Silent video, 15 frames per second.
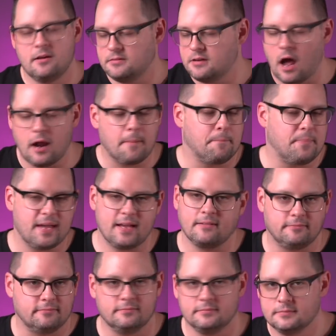Not a
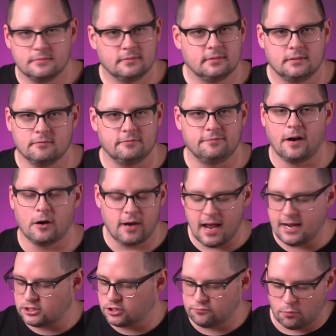big
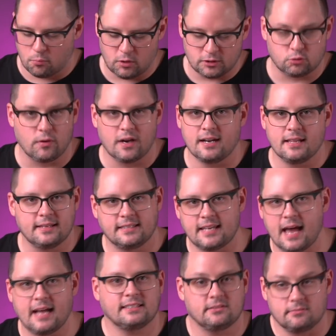variation from what's written in the
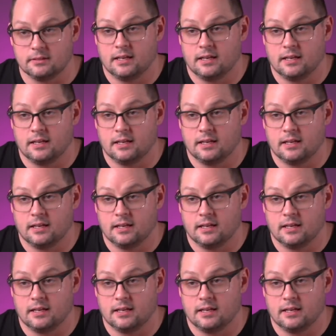text.